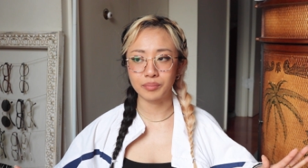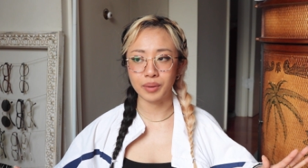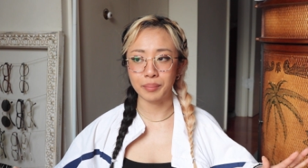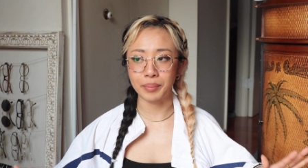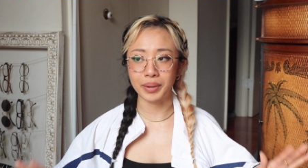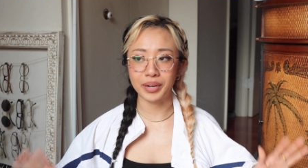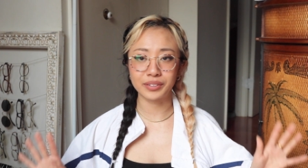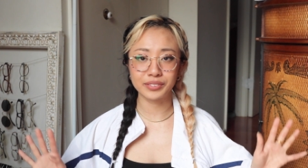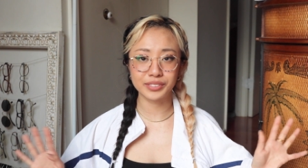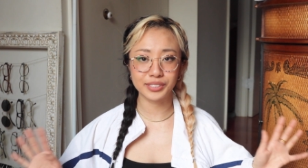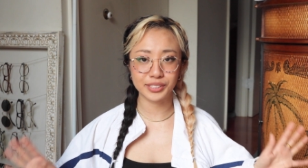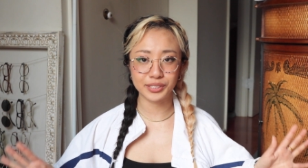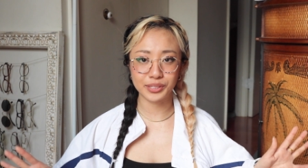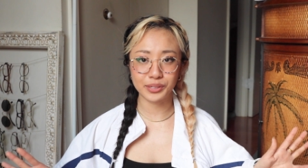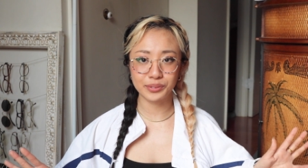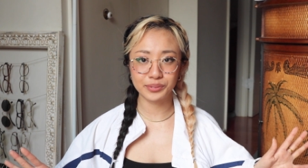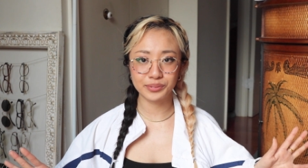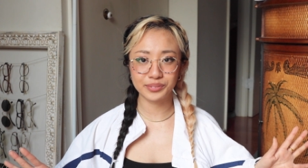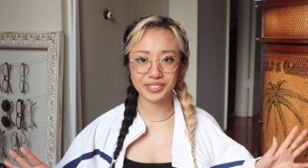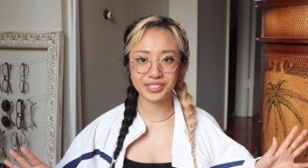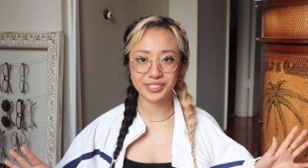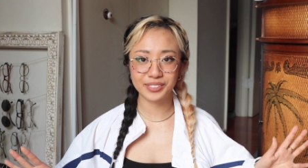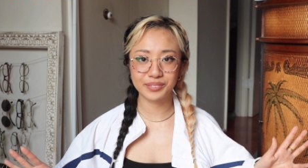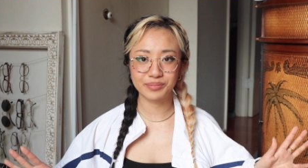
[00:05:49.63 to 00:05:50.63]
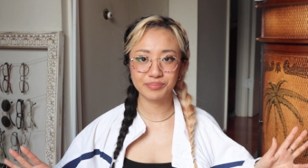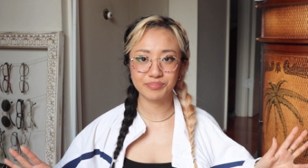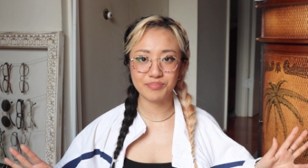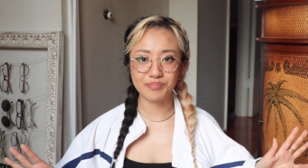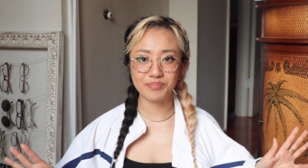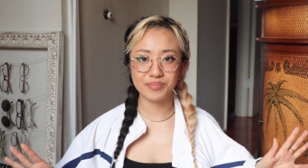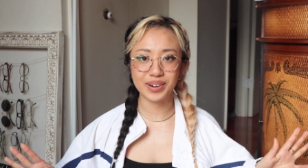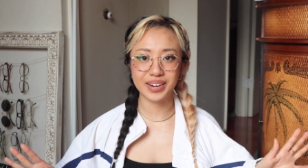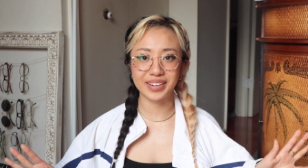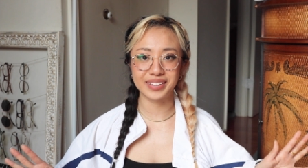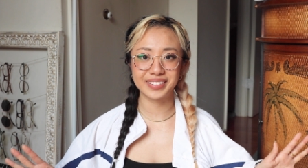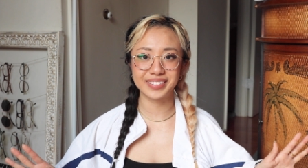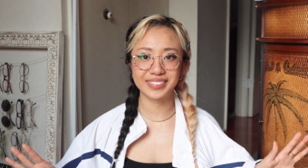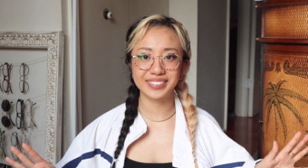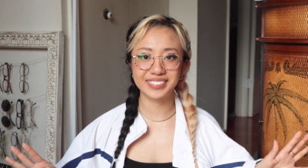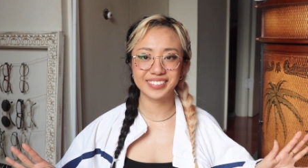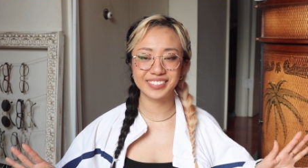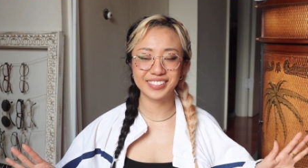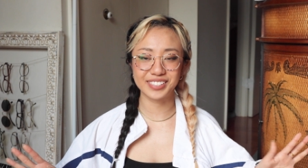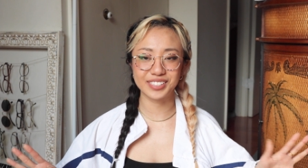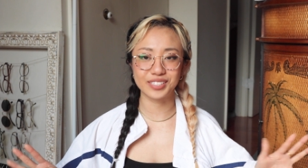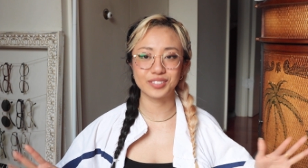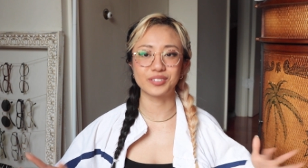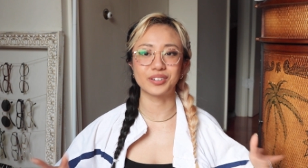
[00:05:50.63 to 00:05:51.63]
My parents don't, but
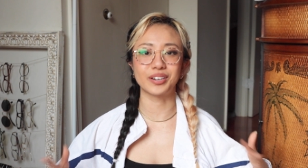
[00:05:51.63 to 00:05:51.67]
it's